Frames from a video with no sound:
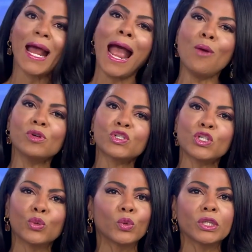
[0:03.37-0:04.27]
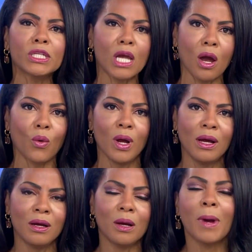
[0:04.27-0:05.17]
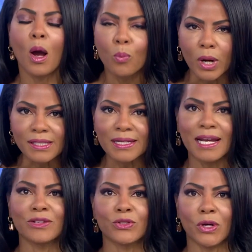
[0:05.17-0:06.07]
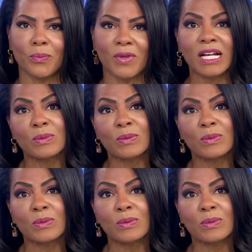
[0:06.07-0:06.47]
but how much do you really know about breast cancer?